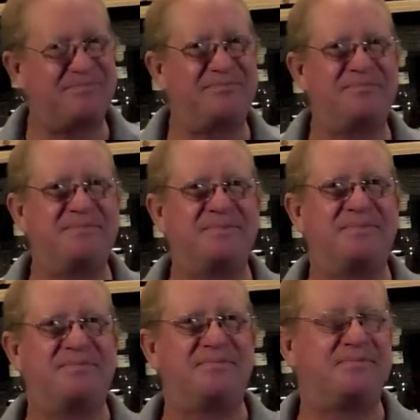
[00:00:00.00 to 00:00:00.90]

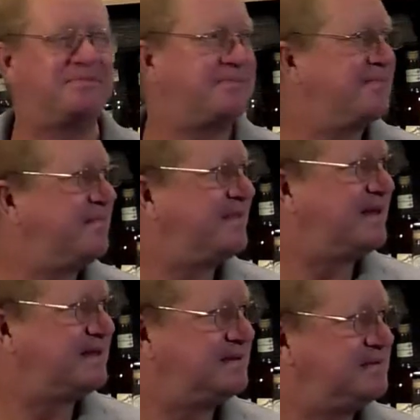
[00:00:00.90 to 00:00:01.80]

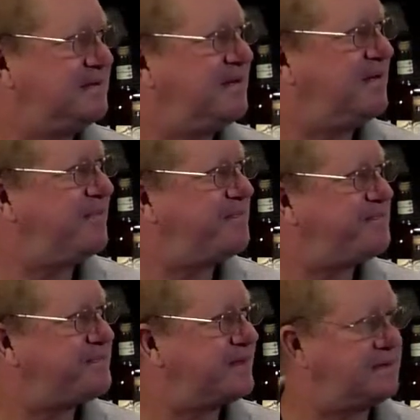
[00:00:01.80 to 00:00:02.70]

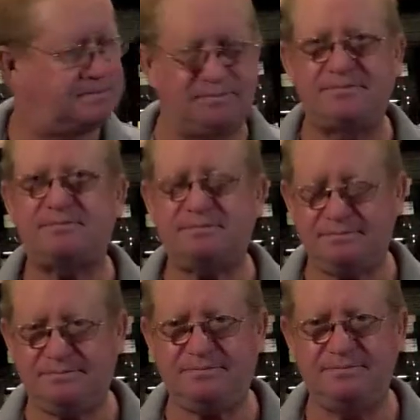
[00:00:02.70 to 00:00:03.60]

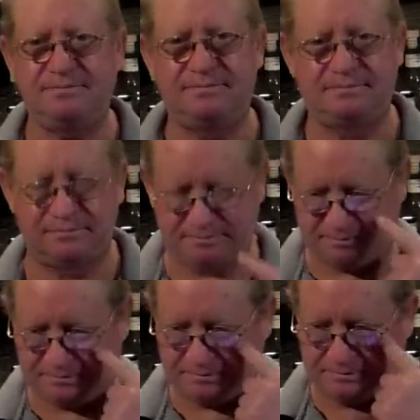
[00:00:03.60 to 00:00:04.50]

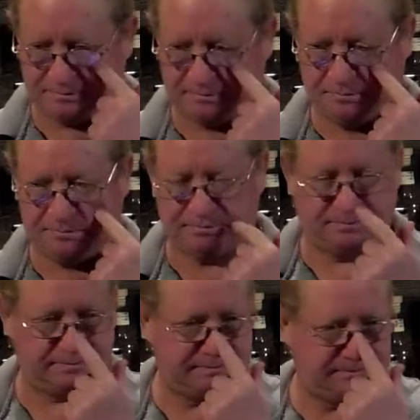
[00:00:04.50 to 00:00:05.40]

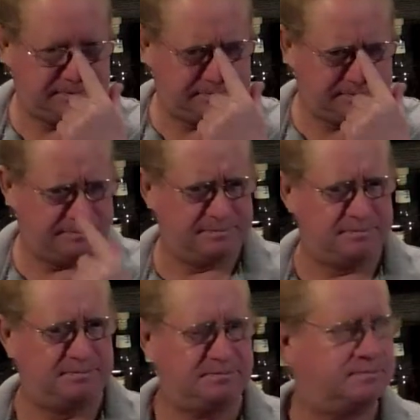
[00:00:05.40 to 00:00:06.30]

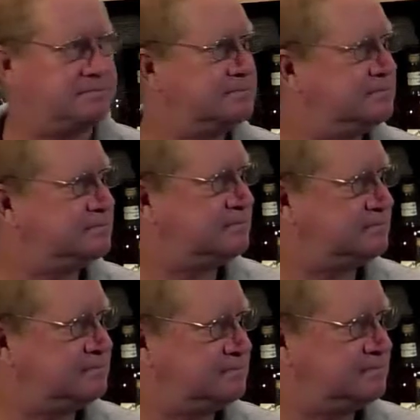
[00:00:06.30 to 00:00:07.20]

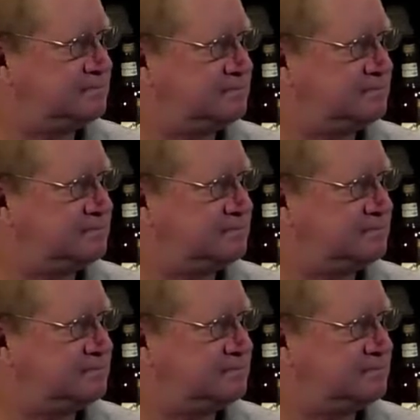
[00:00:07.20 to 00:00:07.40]
This person isn't speaking.